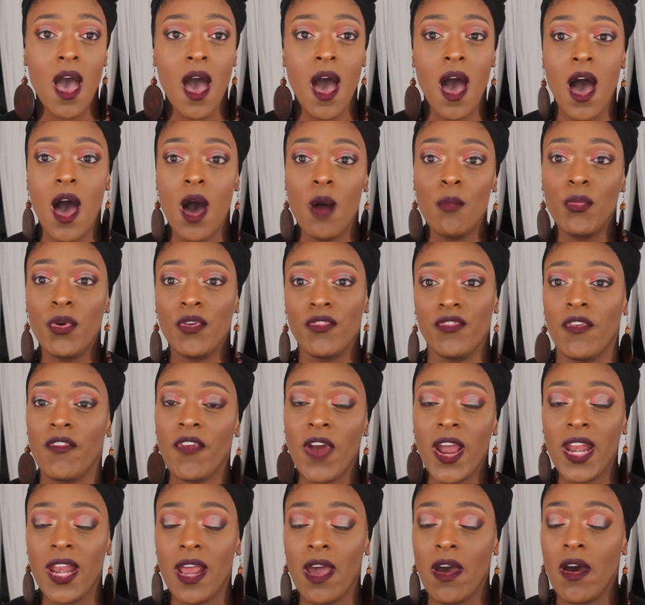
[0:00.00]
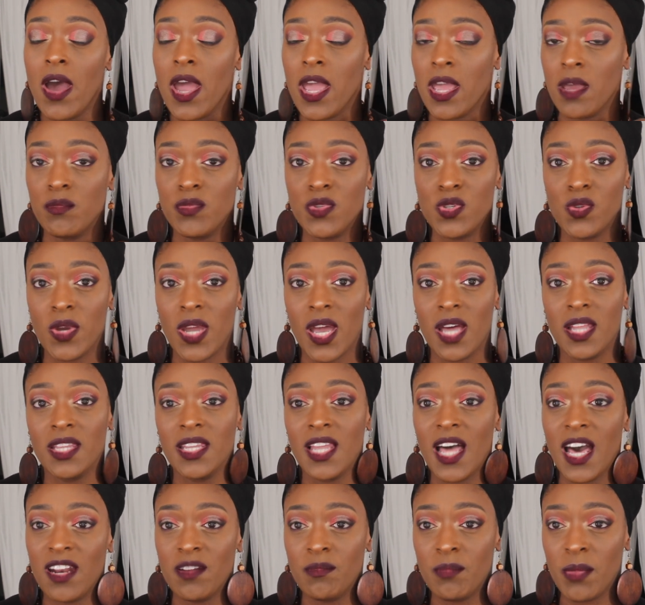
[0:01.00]
Um, but for right now, I am doing a
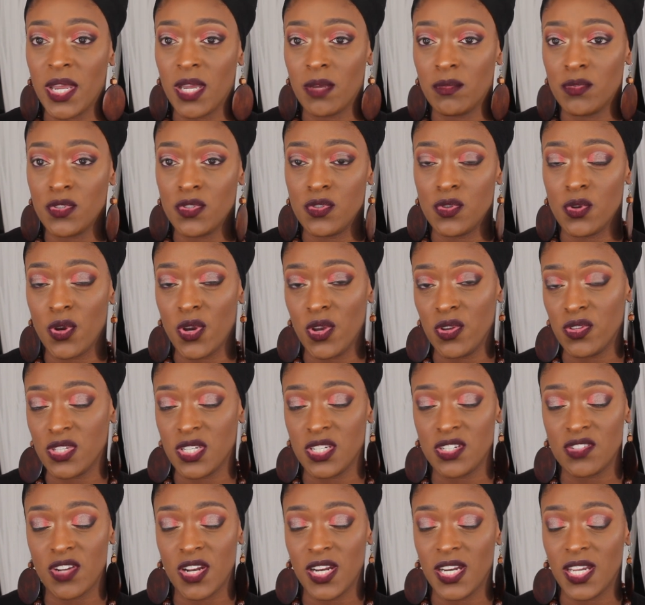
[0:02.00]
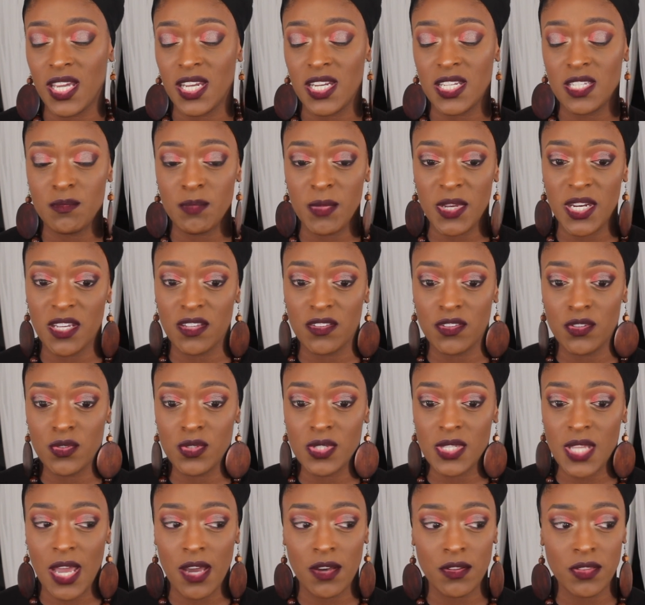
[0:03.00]
lot of makeup tutorials and trying to get as many of
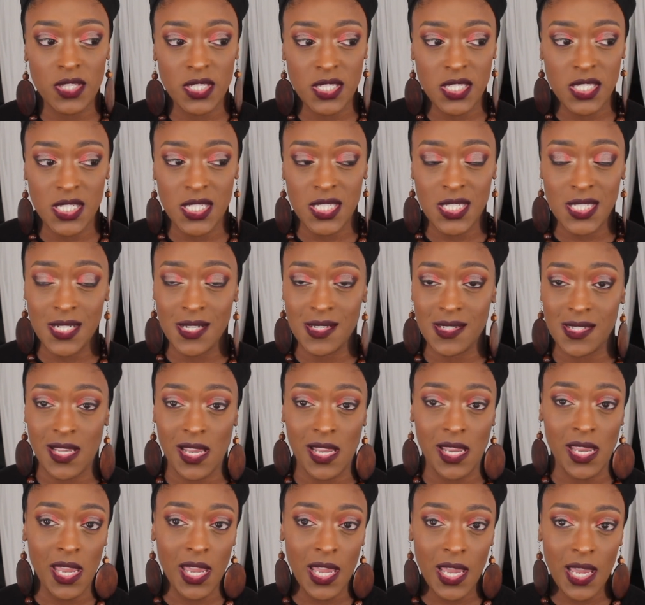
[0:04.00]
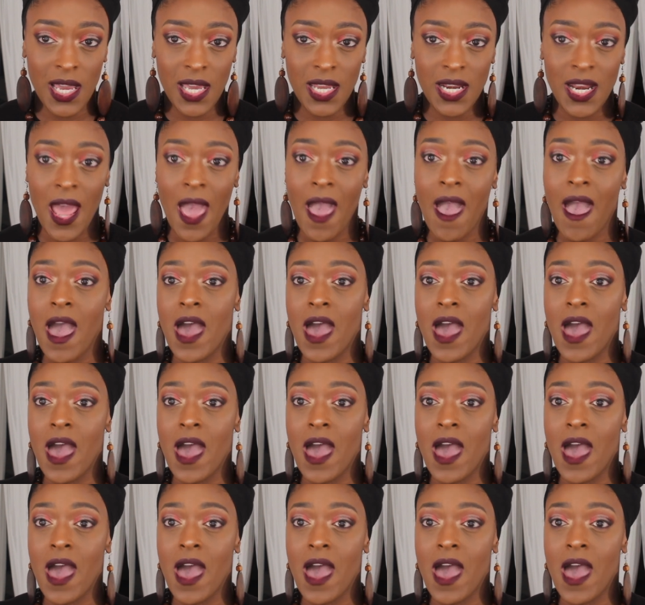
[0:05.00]
those out this season as I can.